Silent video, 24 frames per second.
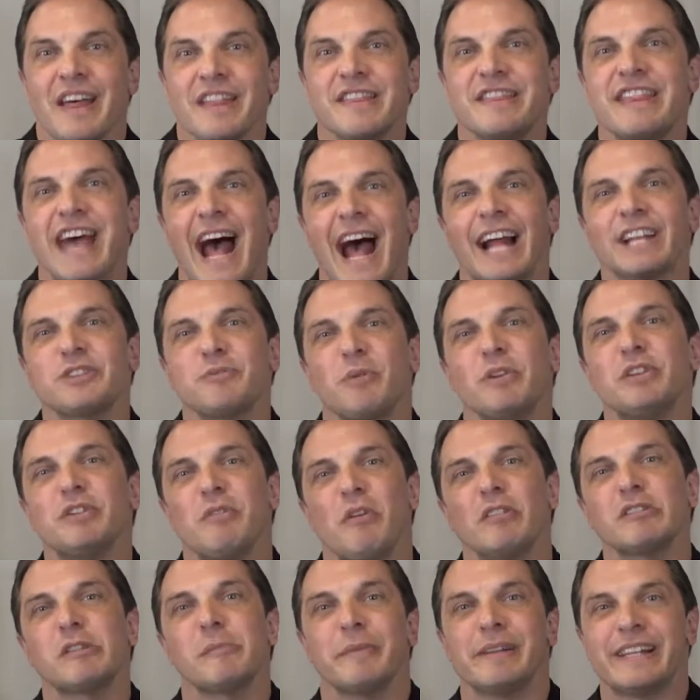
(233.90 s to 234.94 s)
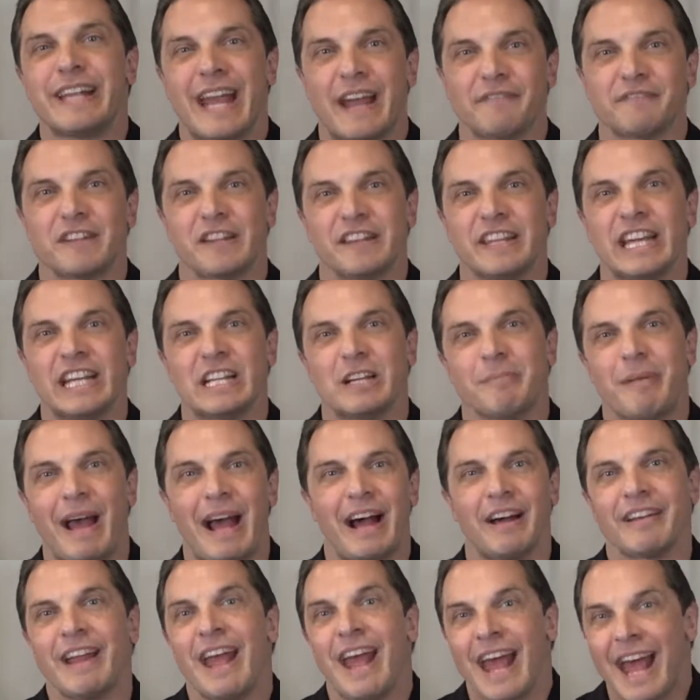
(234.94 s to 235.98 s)
That's what you ultimately have to think
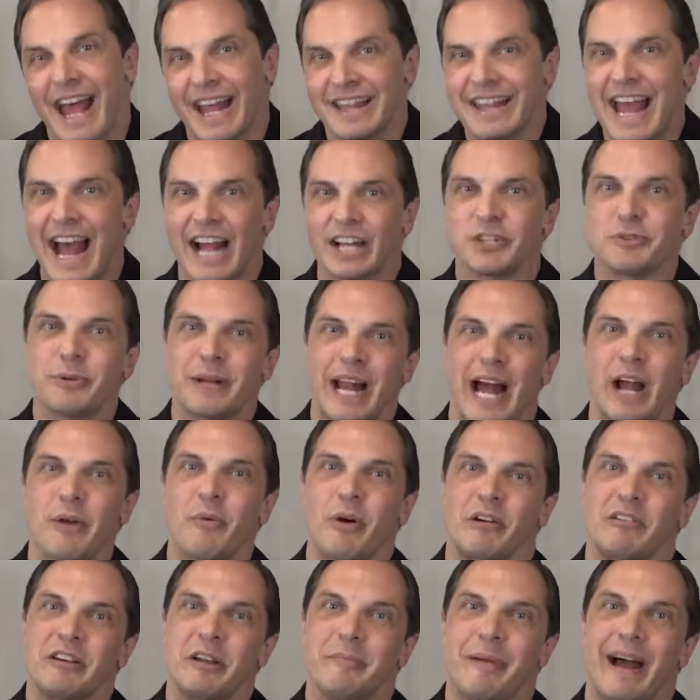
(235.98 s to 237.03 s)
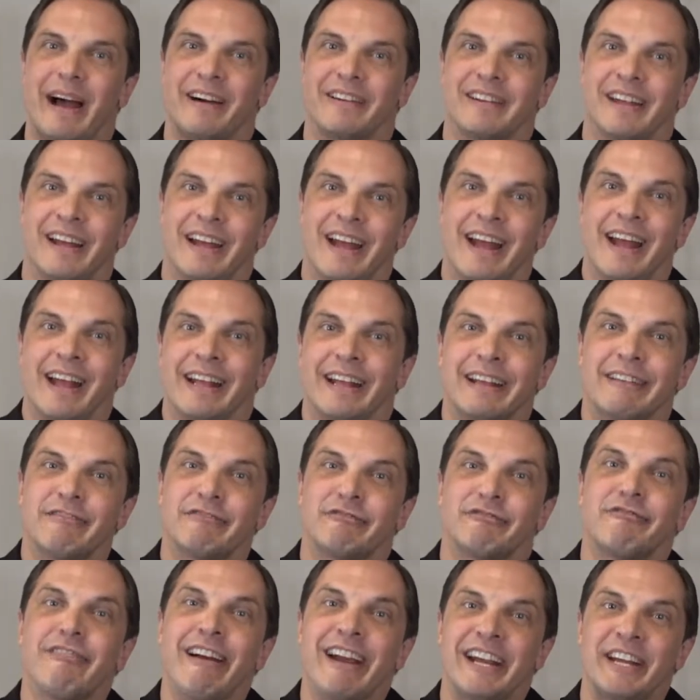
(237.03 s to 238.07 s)
about, and that's what I worry about.
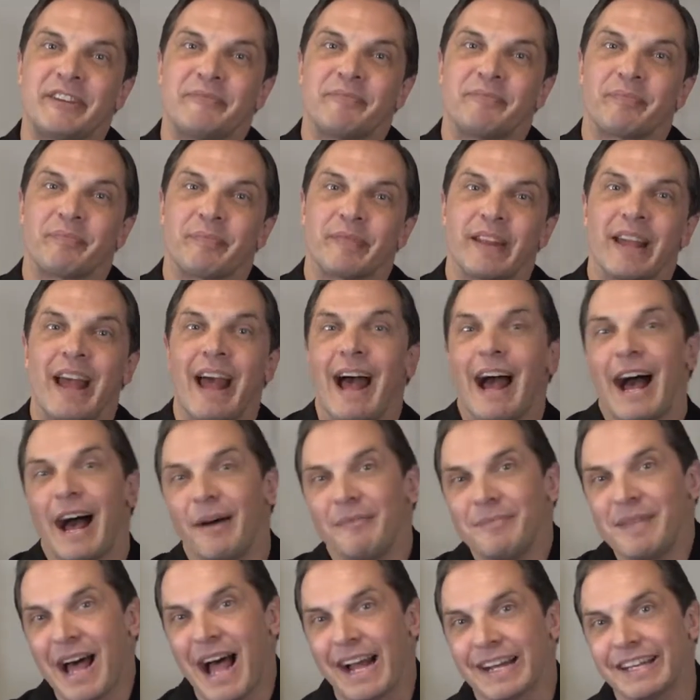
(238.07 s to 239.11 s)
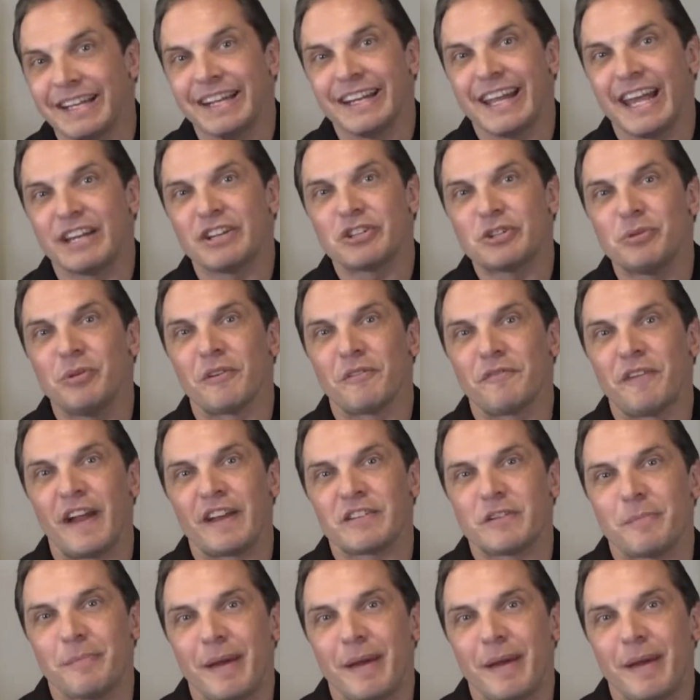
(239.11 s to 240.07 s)
Great. I'm not going to get into a fender